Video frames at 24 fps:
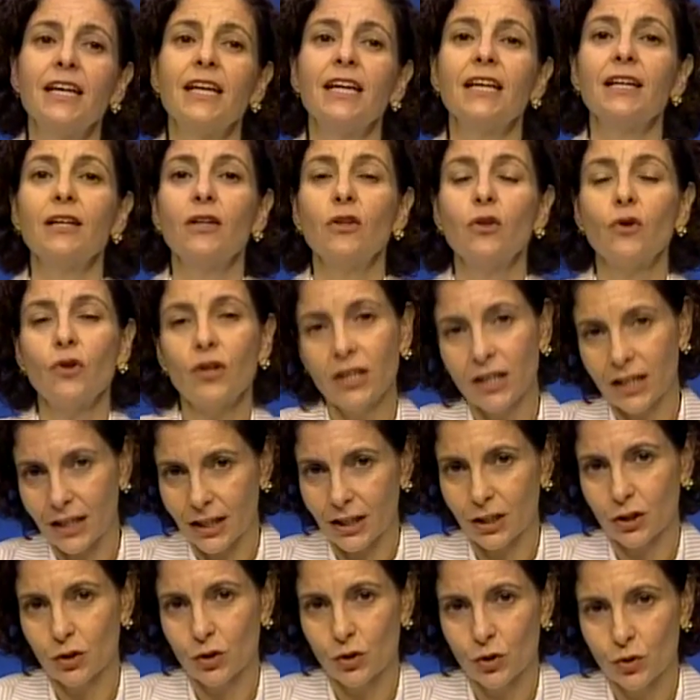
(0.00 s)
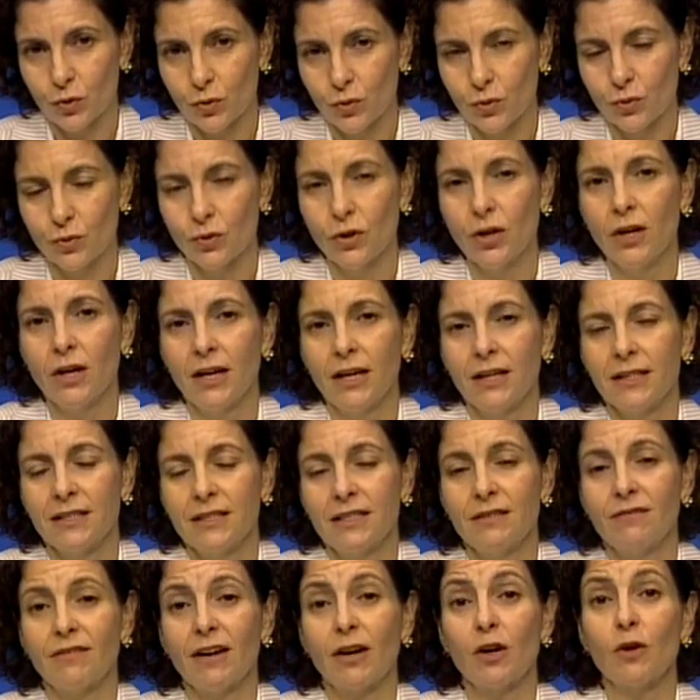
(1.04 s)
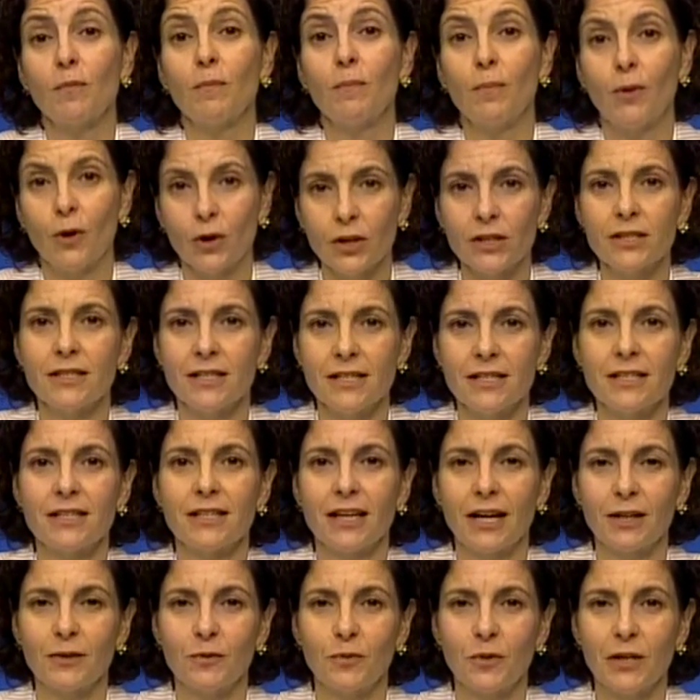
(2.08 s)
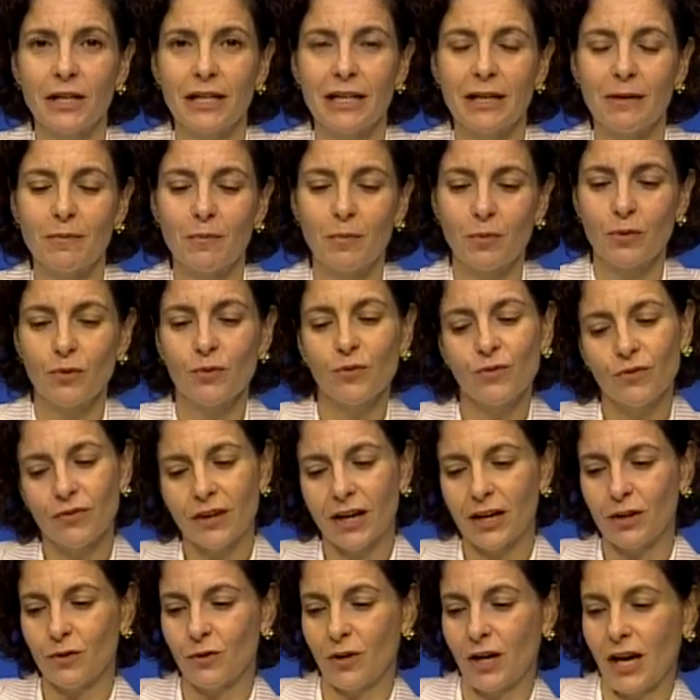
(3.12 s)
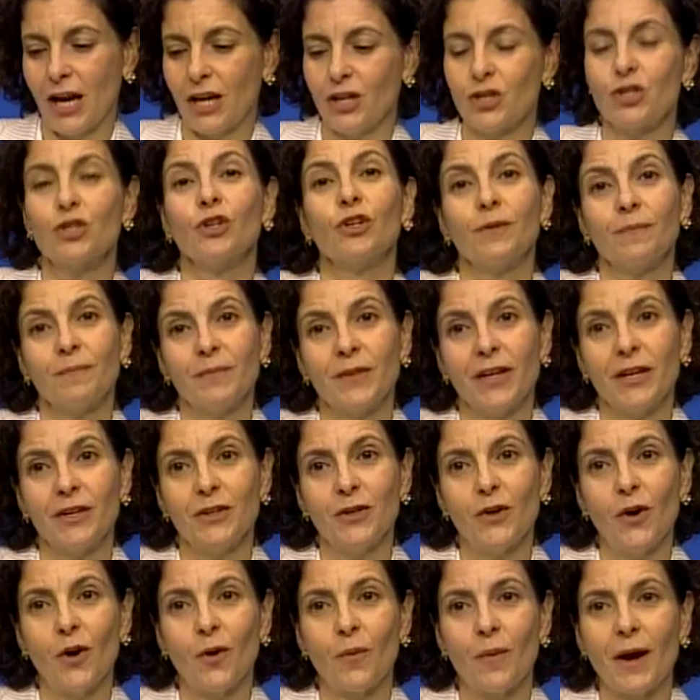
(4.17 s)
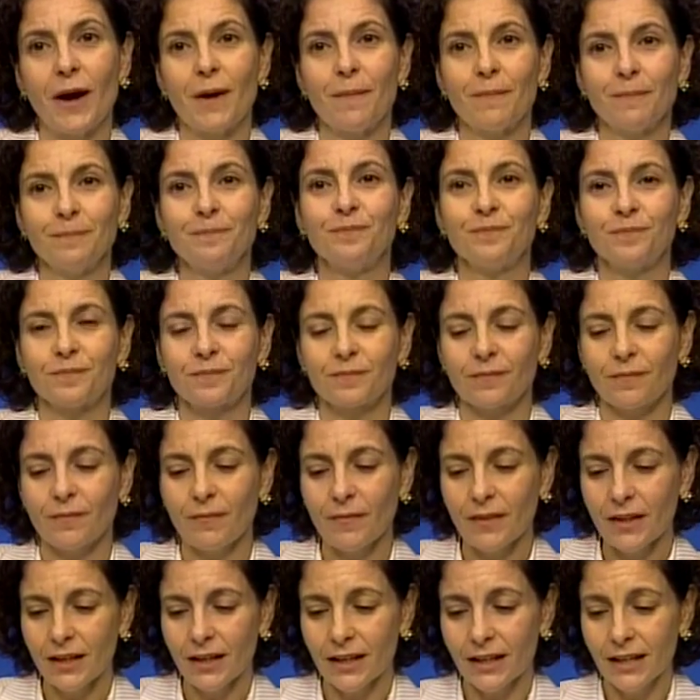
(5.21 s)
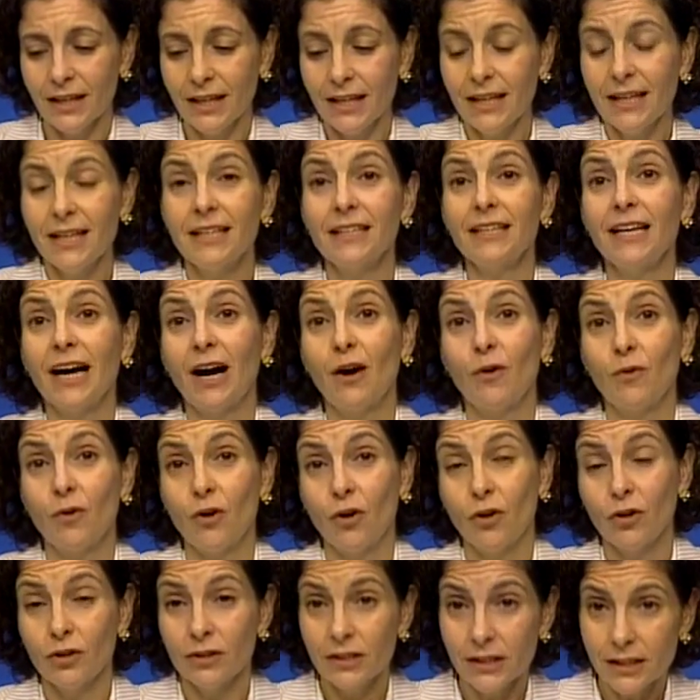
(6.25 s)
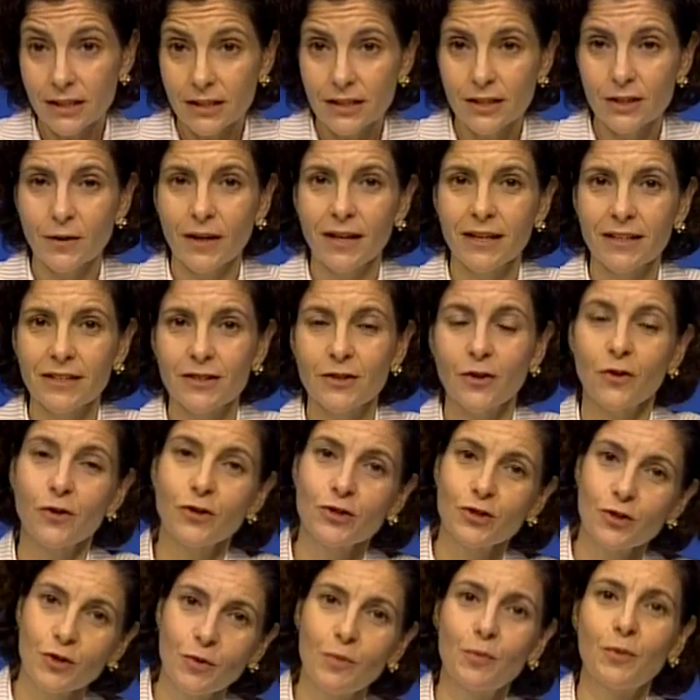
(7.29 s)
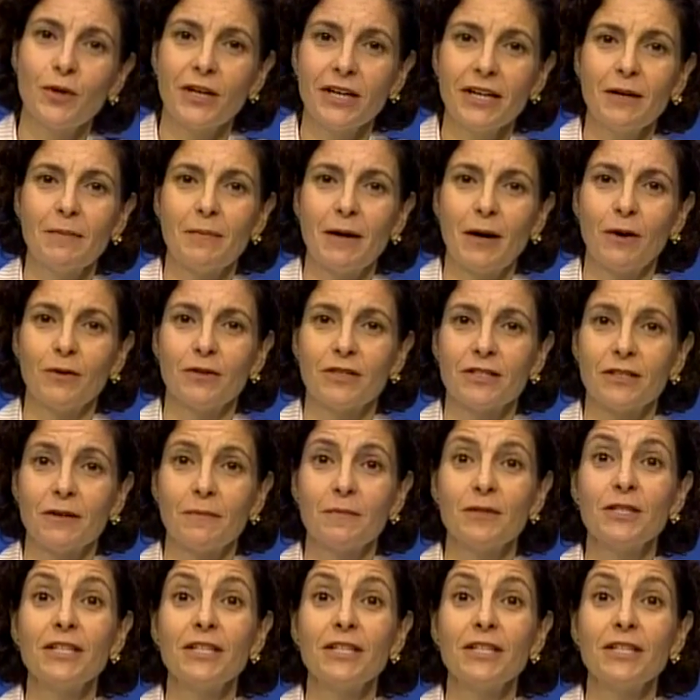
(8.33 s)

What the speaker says: in looking to develop policies that will improve education in Norway. Now, all these strengths also bring about some